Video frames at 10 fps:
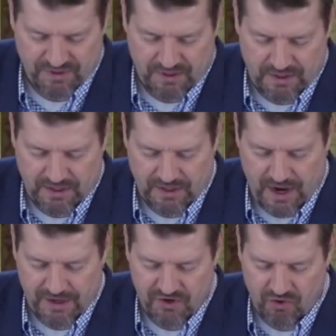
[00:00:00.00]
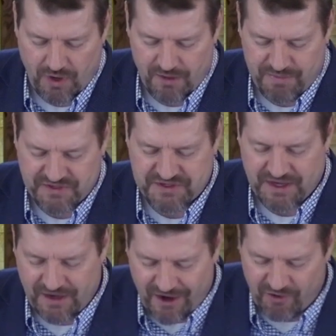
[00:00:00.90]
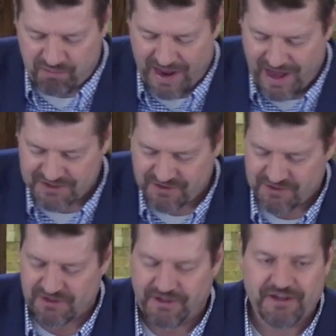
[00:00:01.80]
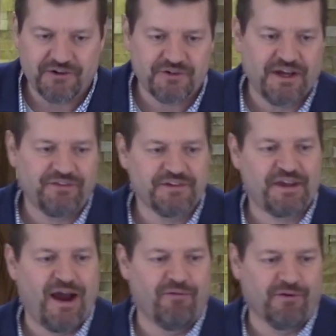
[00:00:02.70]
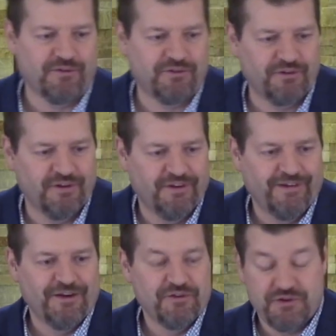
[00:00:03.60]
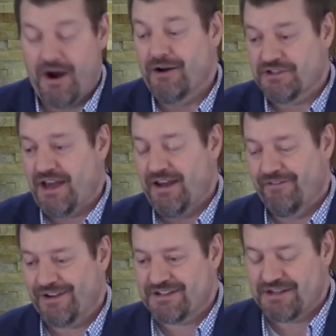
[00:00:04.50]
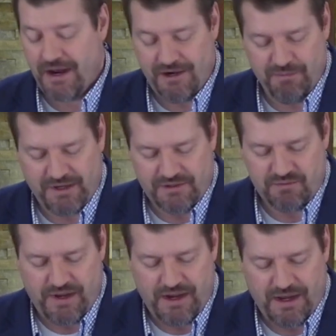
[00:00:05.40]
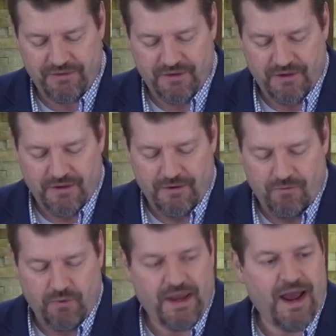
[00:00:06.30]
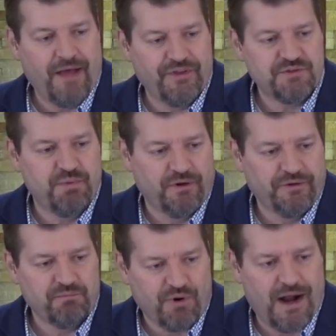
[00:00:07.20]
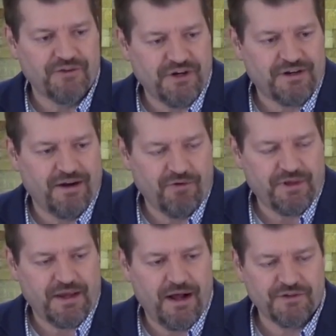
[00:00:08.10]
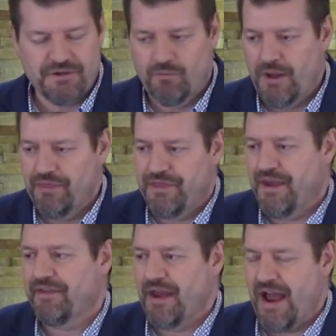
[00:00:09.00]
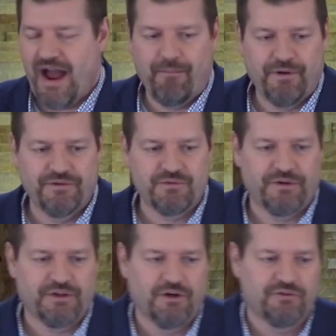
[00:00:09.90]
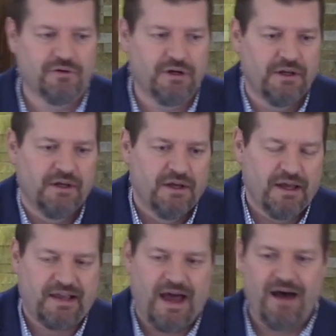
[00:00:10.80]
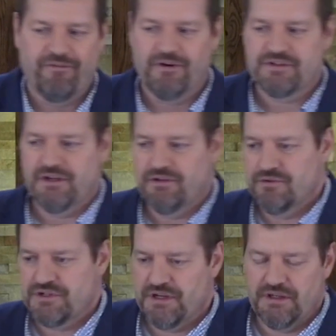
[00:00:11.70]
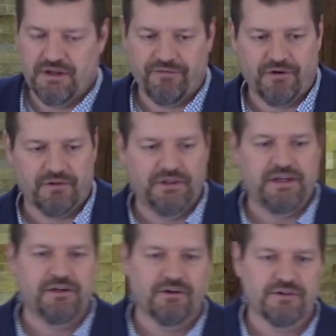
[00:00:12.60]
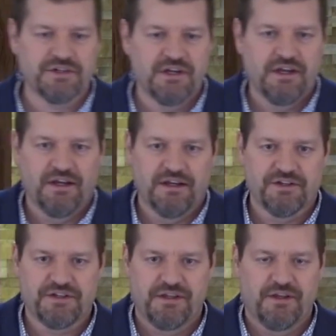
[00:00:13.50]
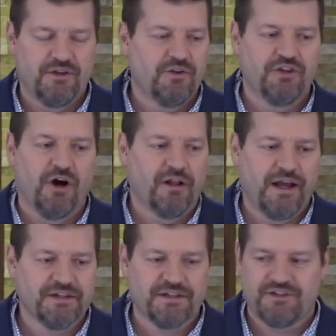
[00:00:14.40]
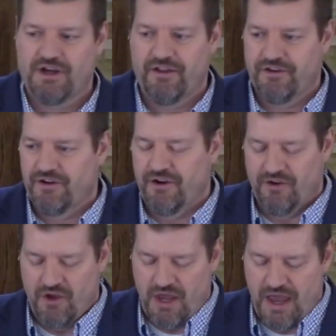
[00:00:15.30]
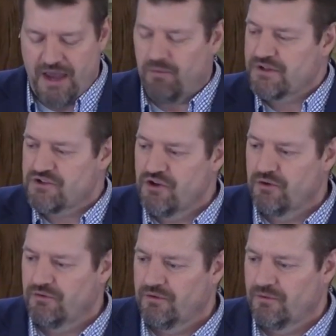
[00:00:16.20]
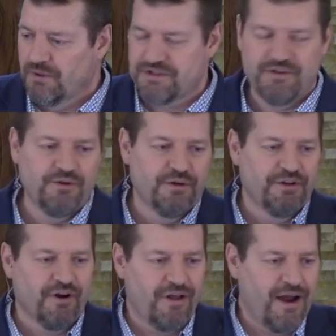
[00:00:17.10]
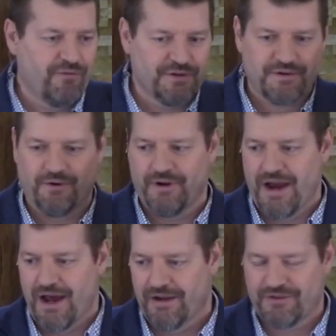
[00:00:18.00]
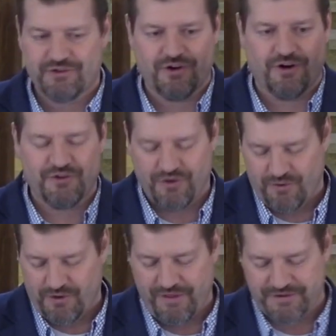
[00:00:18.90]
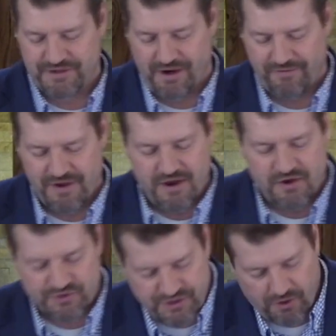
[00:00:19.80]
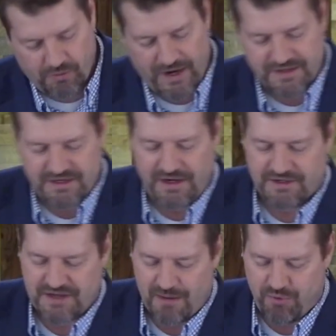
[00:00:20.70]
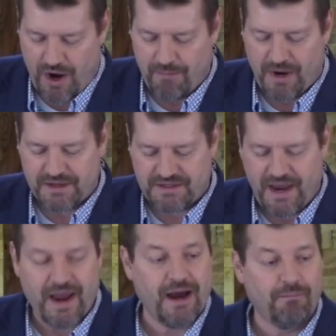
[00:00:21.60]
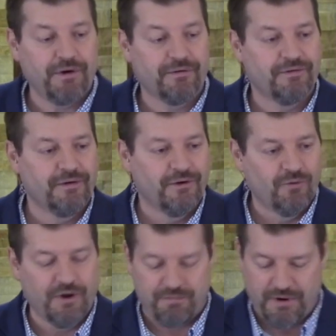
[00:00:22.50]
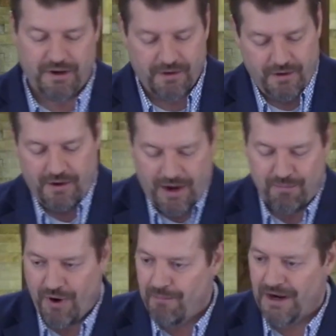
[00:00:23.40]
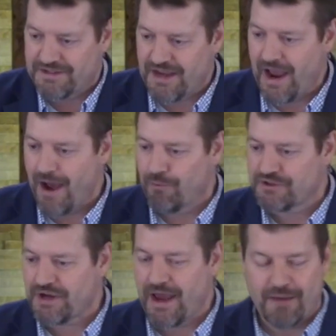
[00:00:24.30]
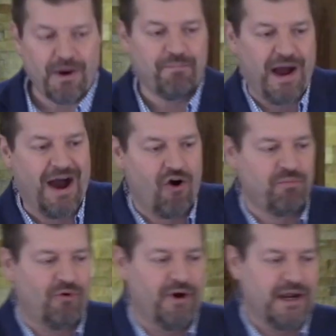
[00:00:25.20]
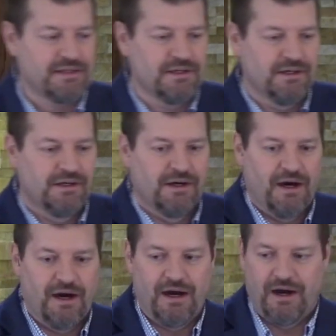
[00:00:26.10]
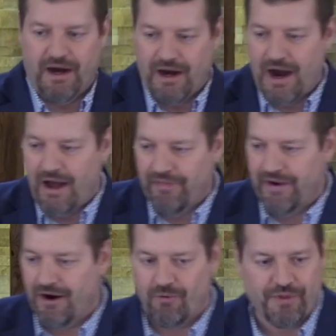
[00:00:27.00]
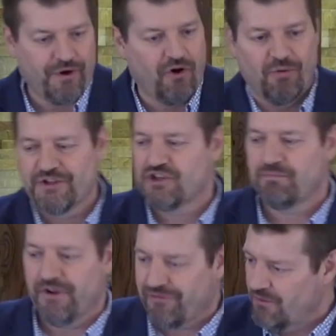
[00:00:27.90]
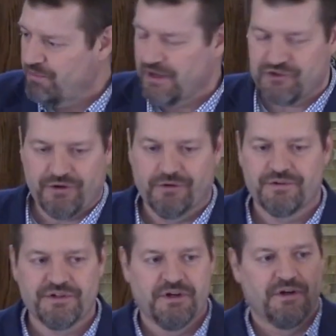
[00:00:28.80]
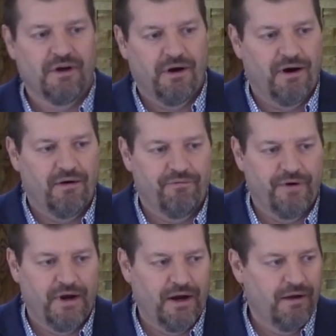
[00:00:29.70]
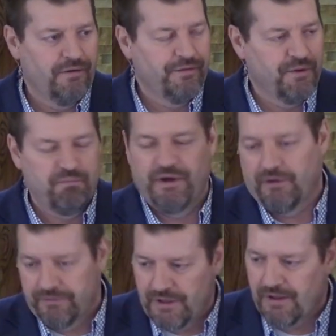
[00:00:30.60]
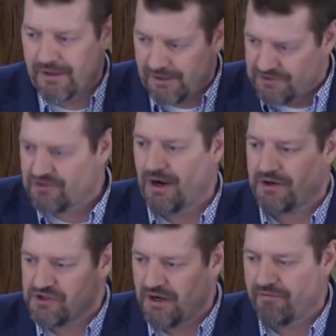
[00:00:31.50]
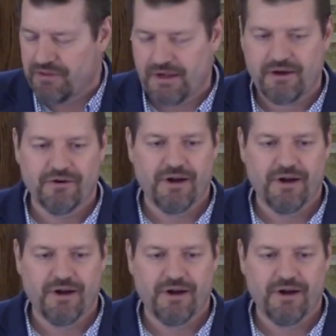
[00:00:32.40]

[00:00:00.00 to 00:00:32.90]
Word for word: and I knew I'd be seeing other pastors and leaders at this conference. So I was kind of excited because we had, we had this building project and everything else. And one thing that happens when you go to a, a conference and you see different leaders is you, you all ask each other, you know, hey, what's new? What's new in your life? What's going on at the church? You know, all this stuff. So what I did is I brought my tab with me. I brought my tab, which I had my PowerPoint uh, on there with a whole bunch of different pictures of the, the building and the construction, everything going